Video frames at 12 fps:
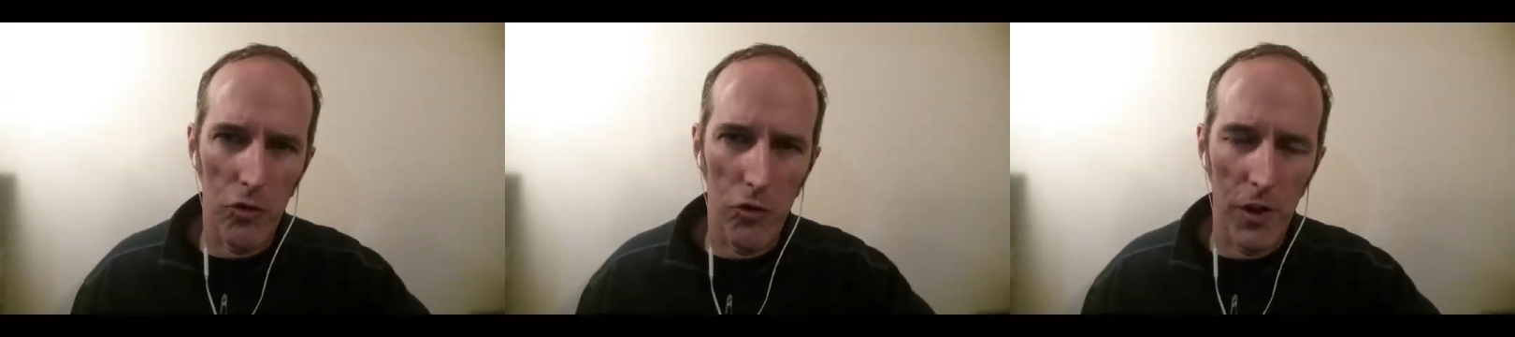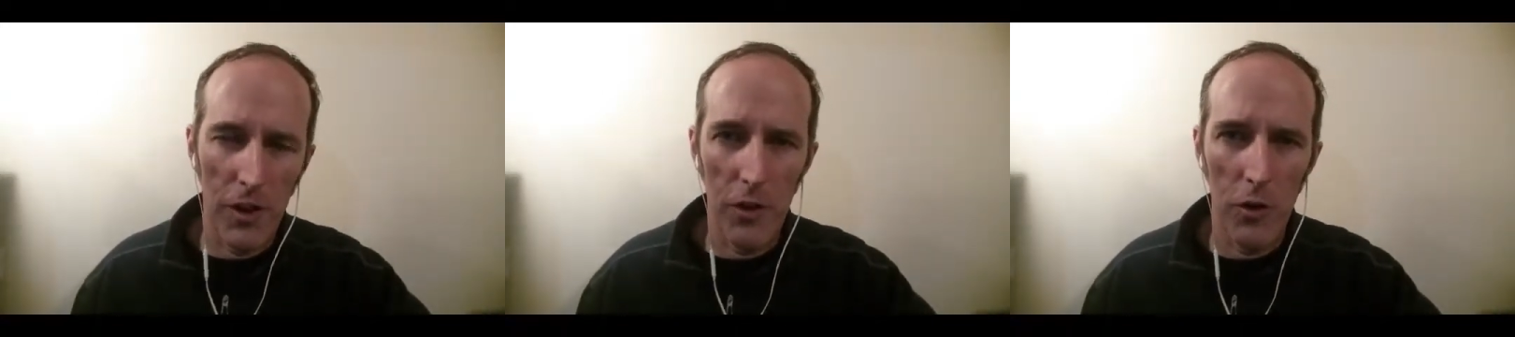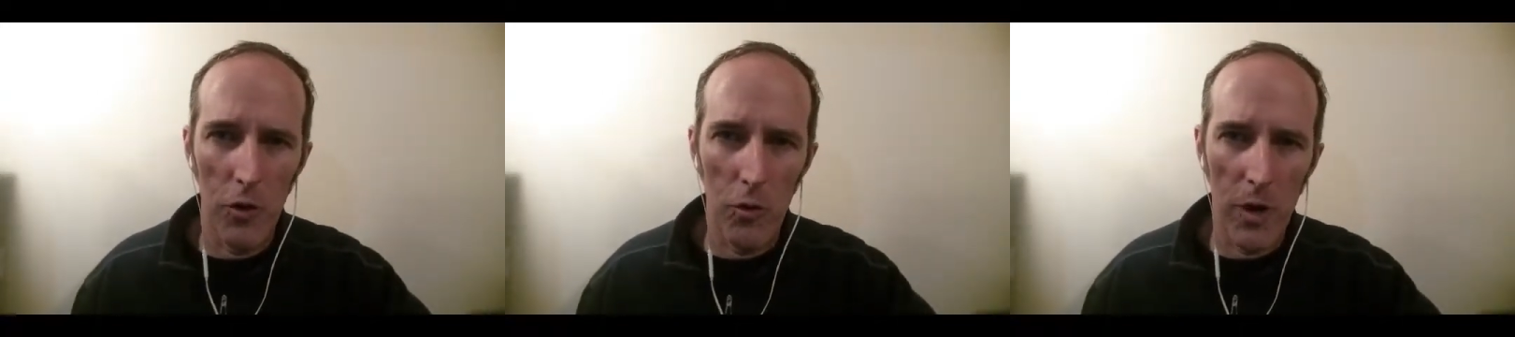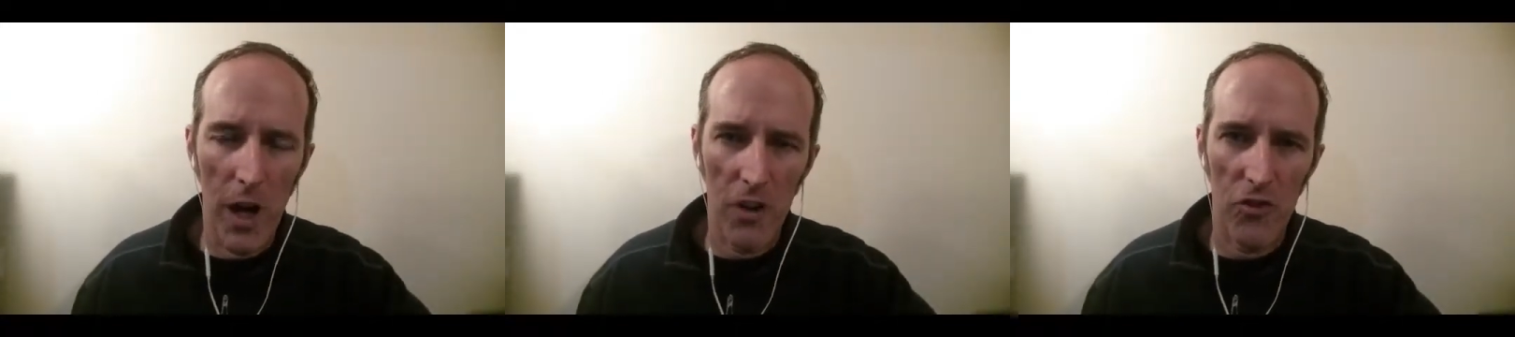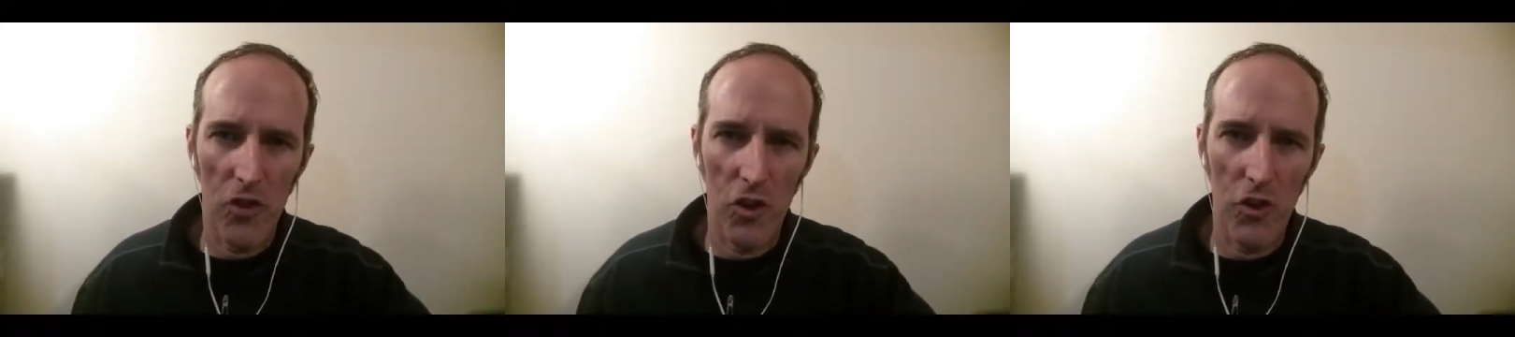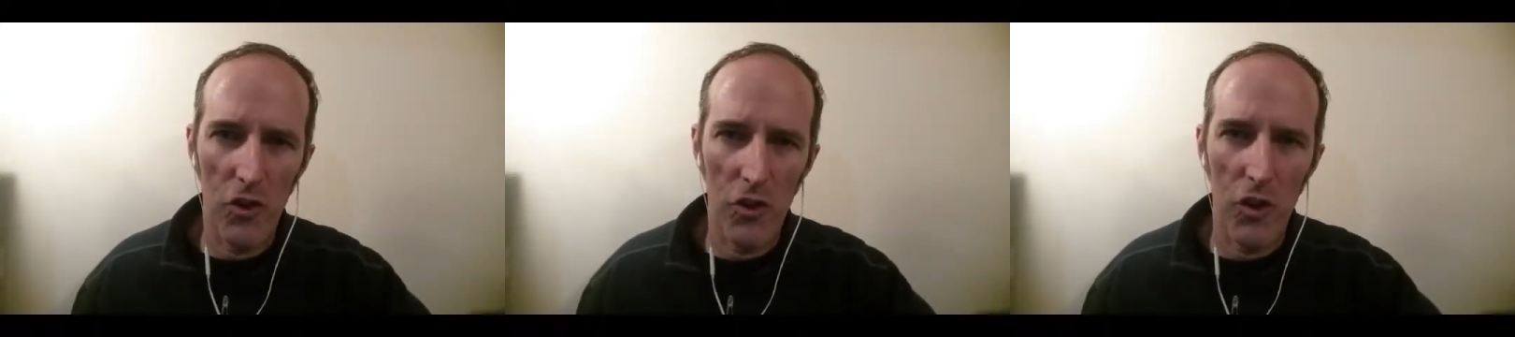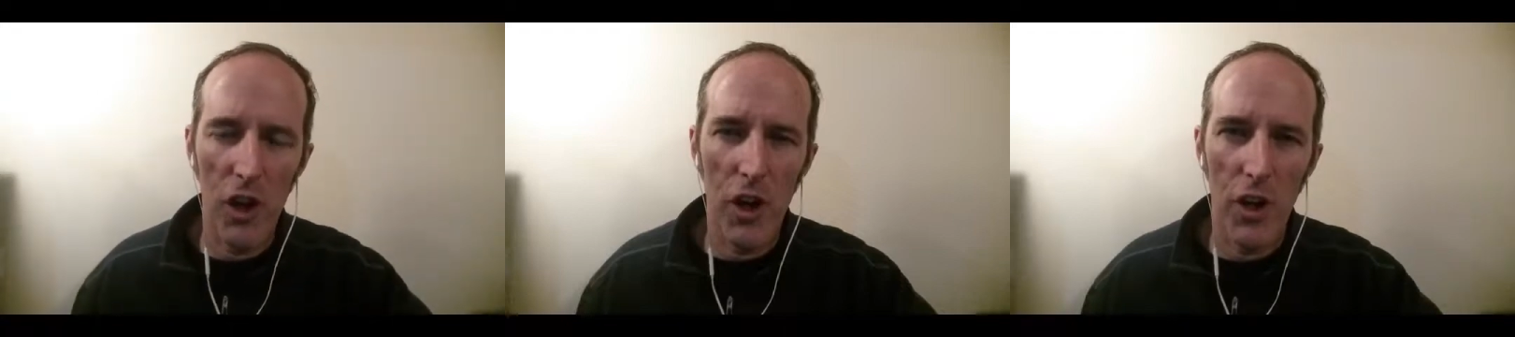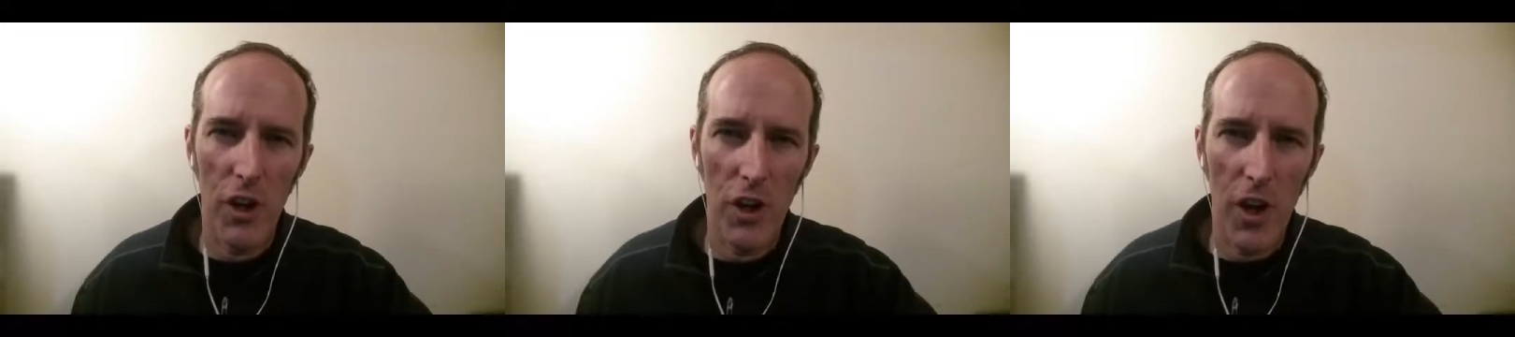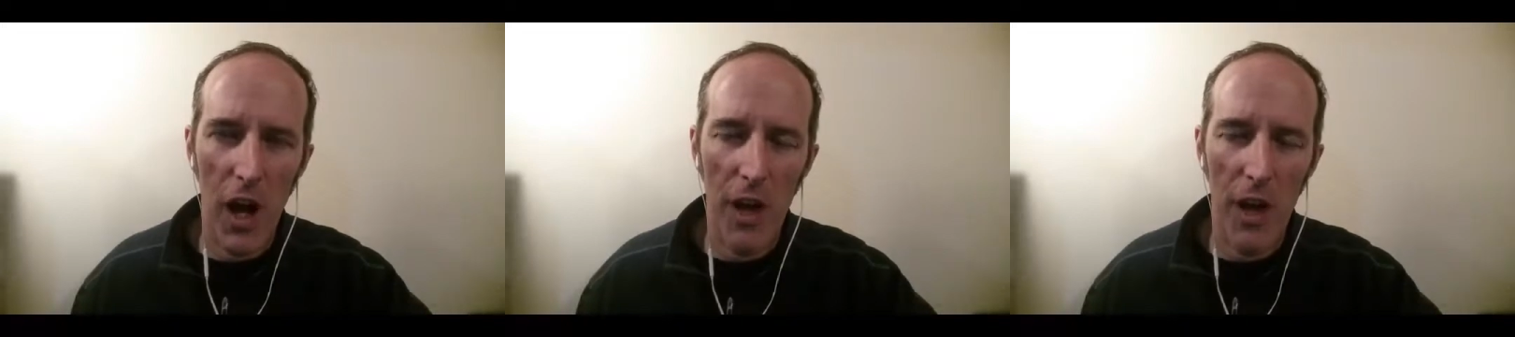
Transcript: you need to do what I say and